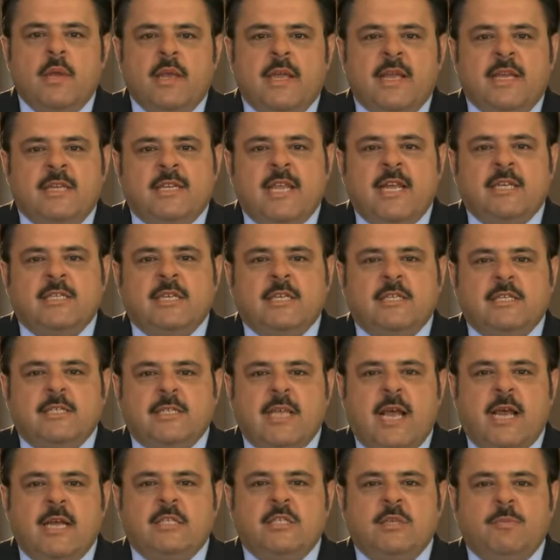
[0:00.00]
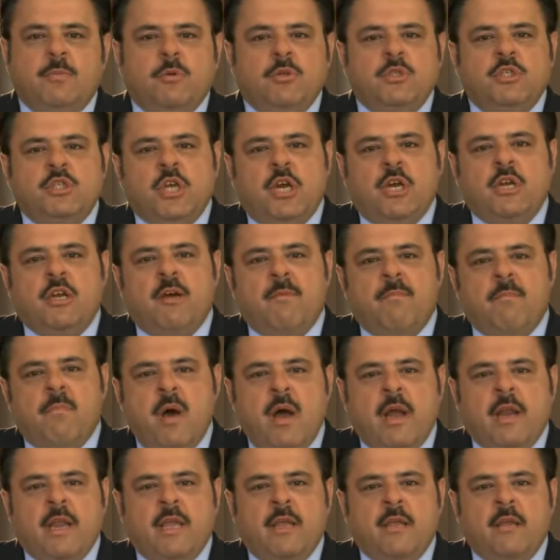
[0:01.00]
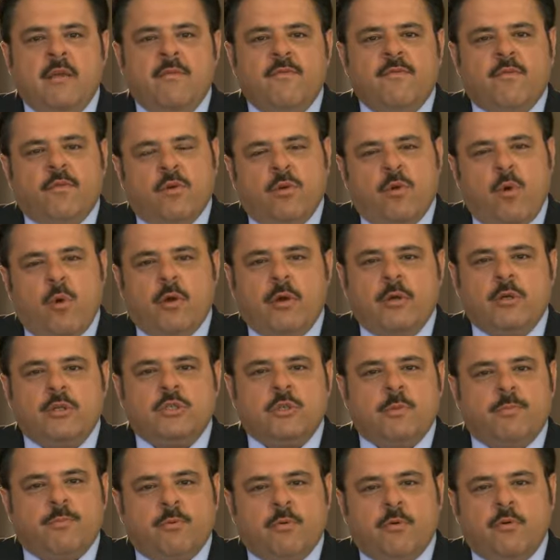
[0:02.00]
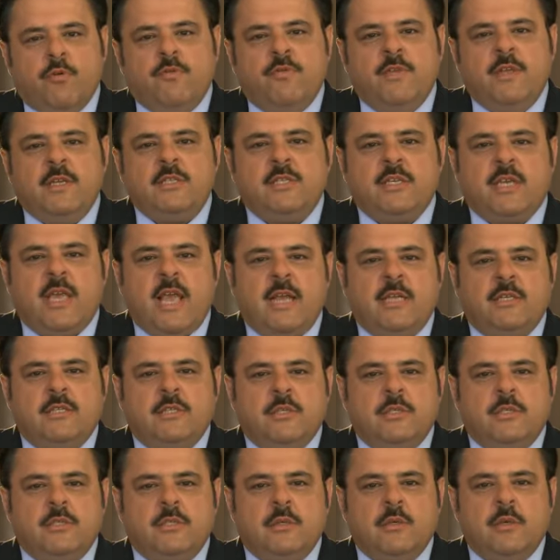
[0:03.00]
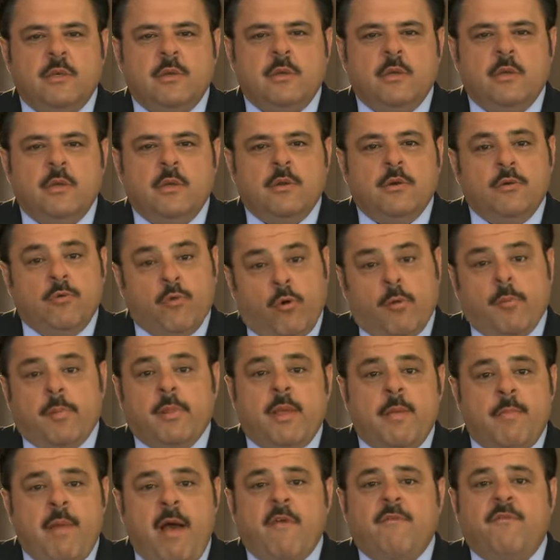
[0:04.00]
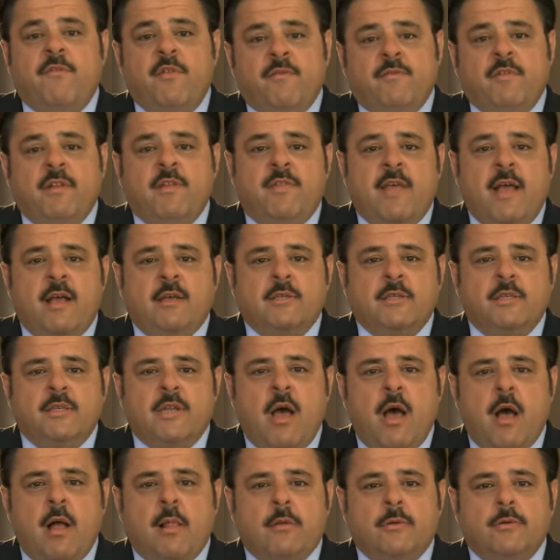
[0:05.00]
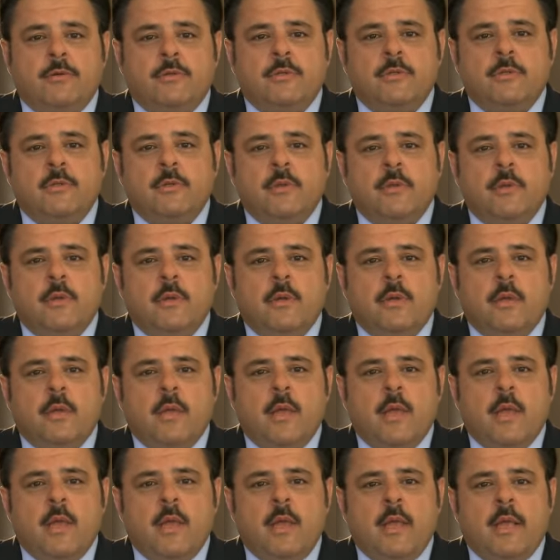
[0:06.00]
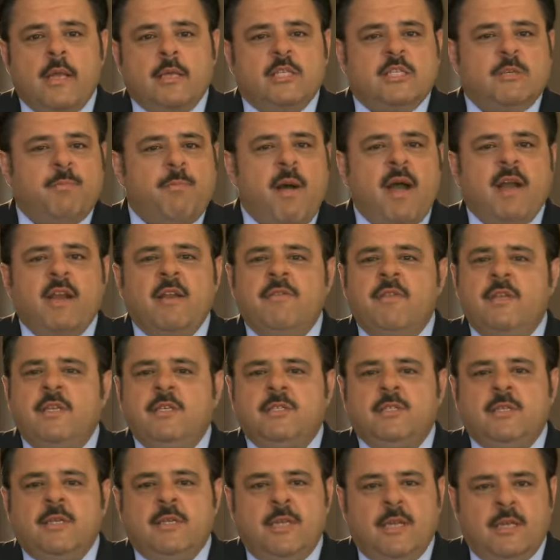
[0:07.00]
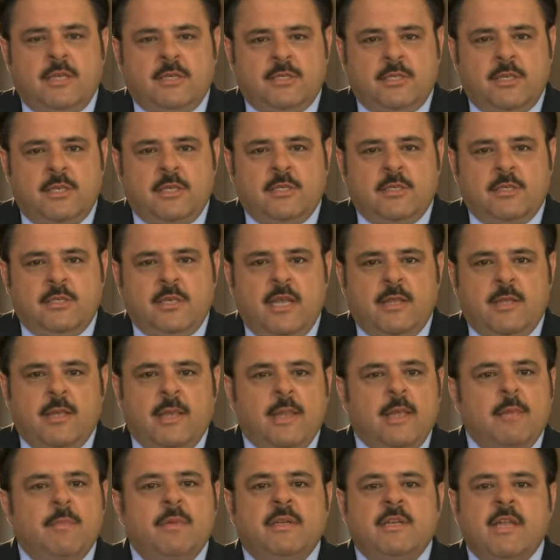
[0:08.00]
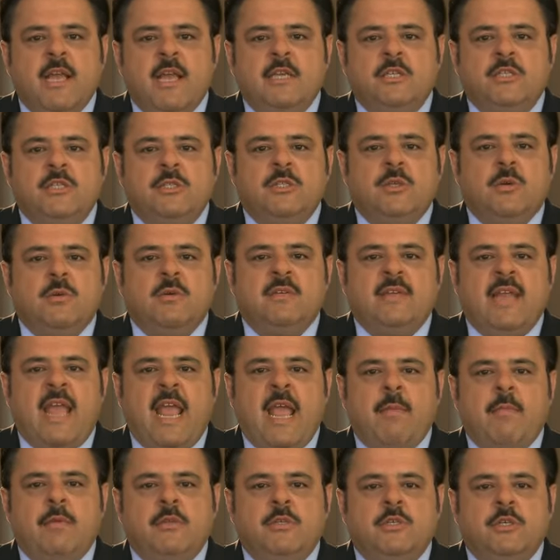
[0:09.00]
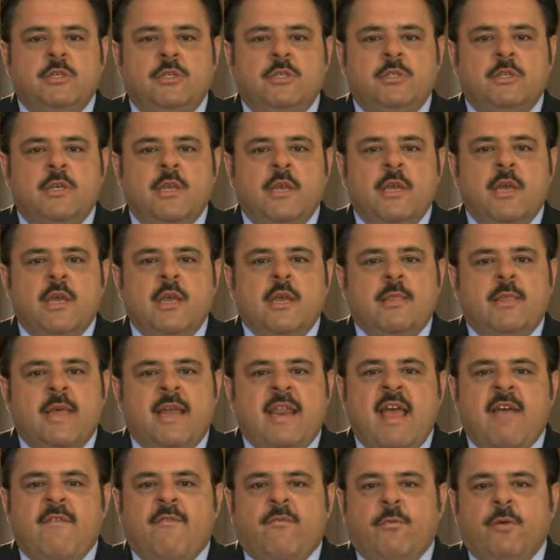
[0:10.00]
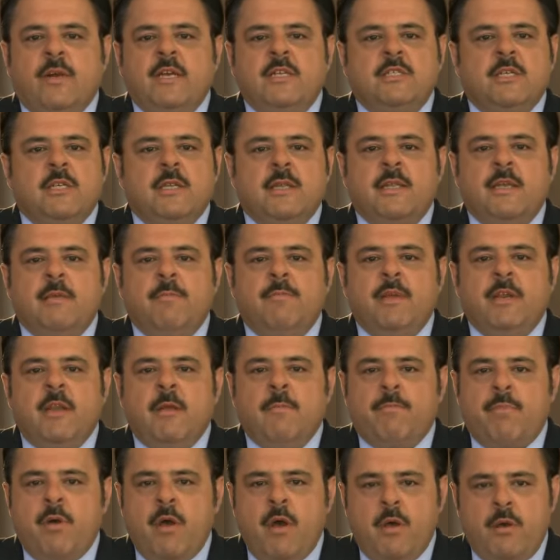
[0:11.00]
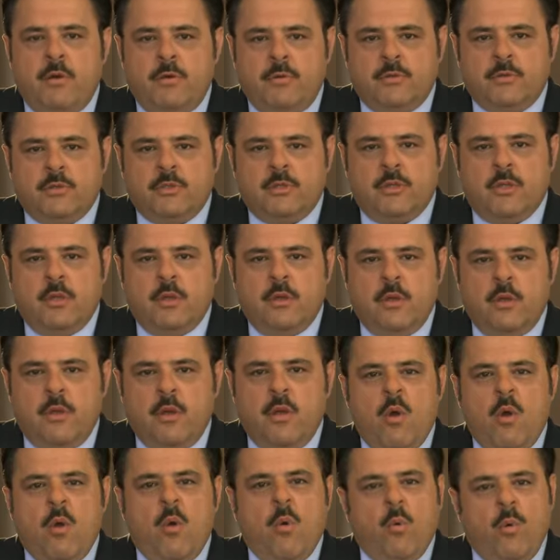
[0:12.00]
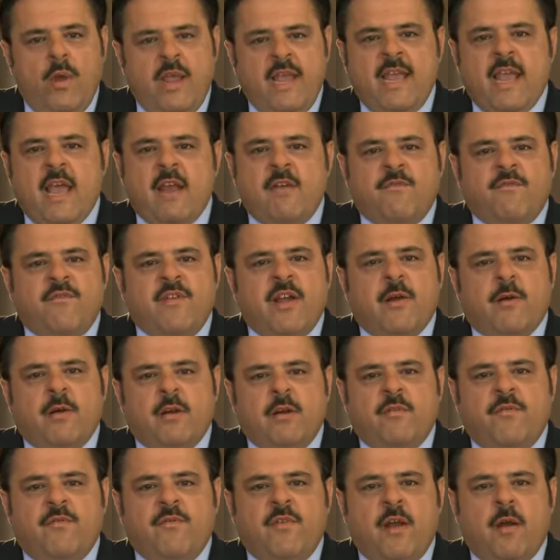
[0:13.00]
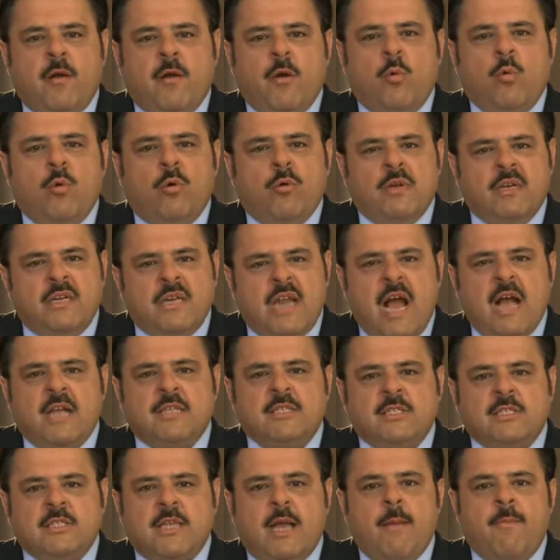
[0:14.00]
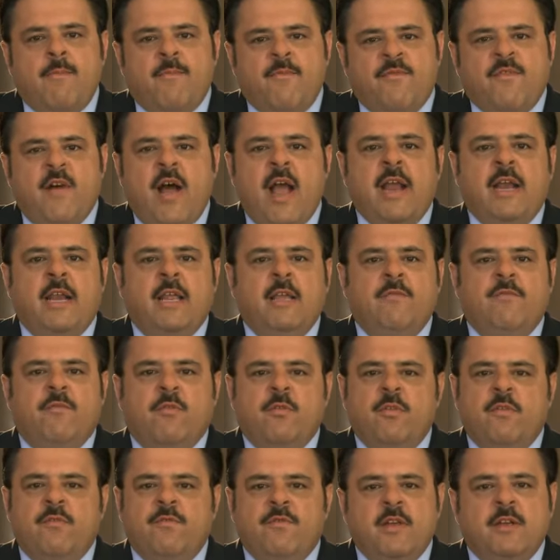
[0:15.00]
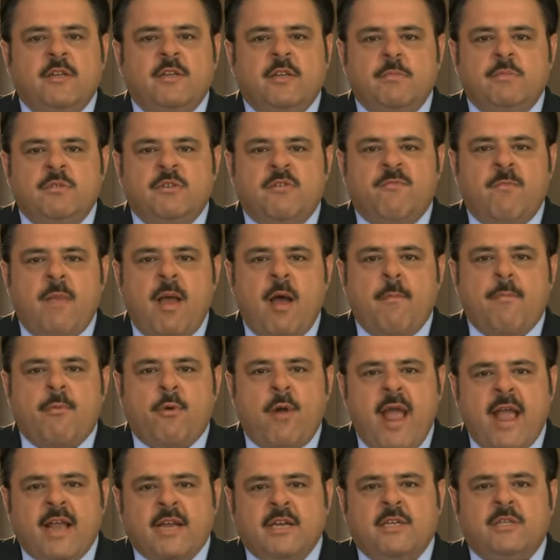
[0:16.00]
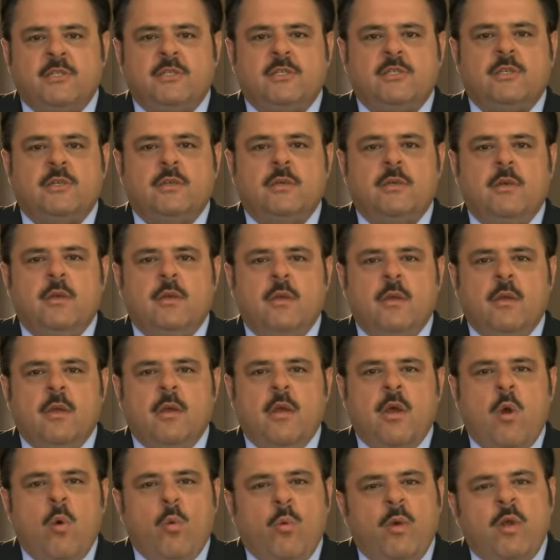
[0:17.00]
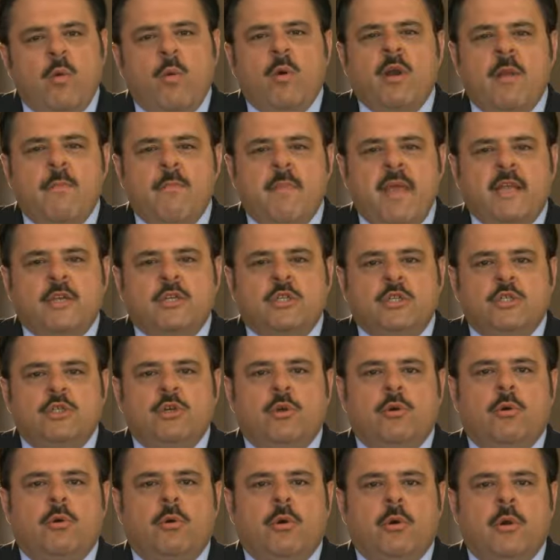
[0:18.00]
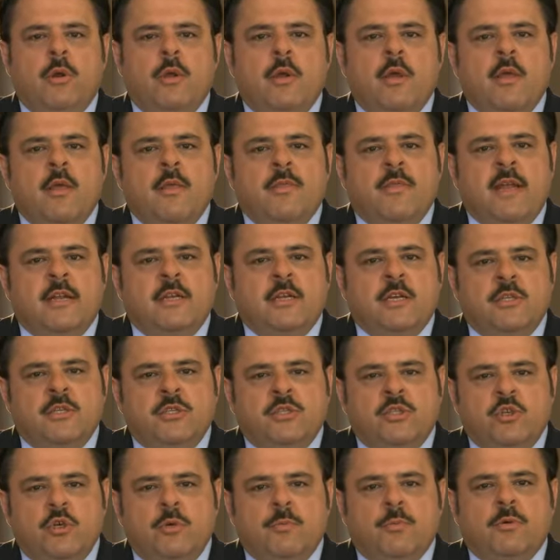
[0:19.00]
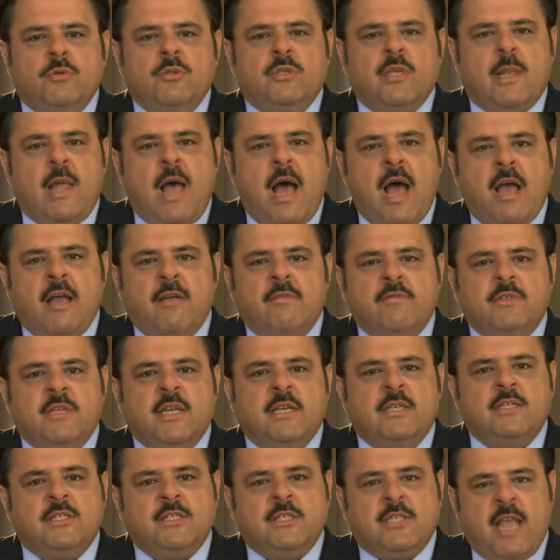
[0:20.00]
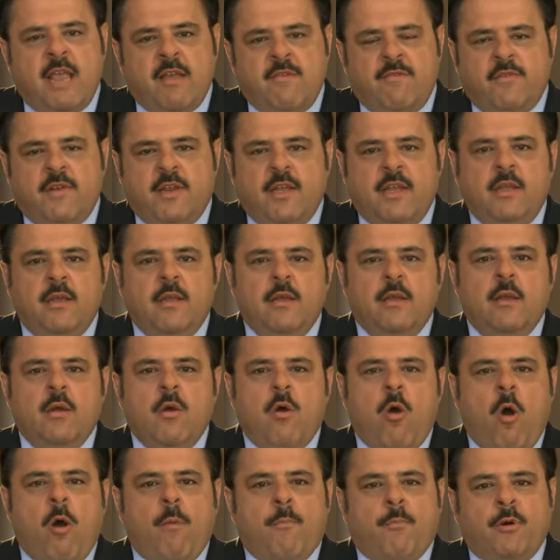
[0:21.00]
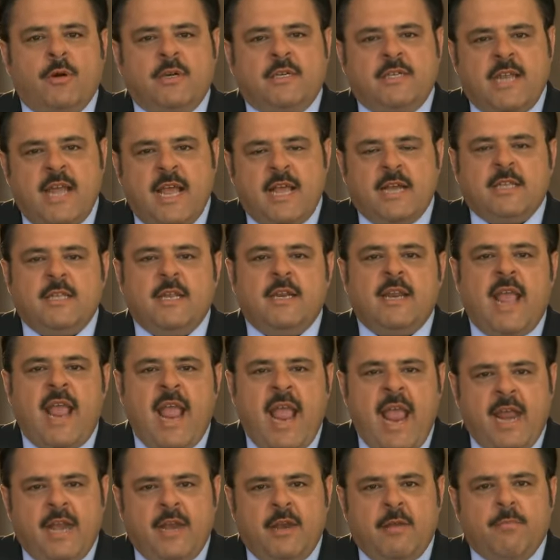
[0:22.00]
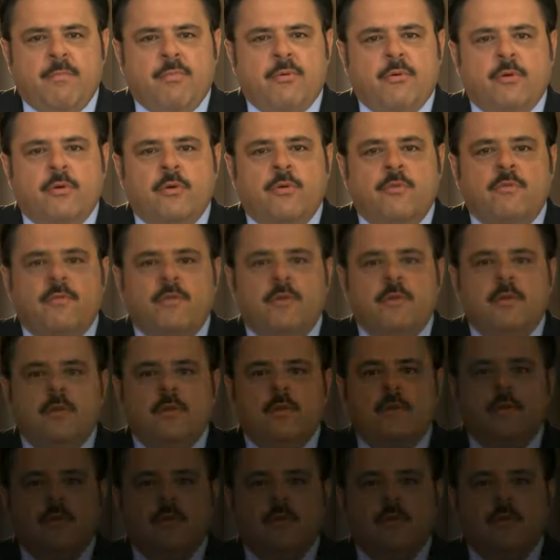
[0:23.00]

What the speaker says: It takes a sizable chunk of money for lawyers to prove these cases, normally about $50,000. In spite of these statistics and the limitations on damages that have recently been imposed, we at Farah Farah will not stop fighting for the victims of malpractice. We want to make sure that consumers' lives and safety are protected and improved.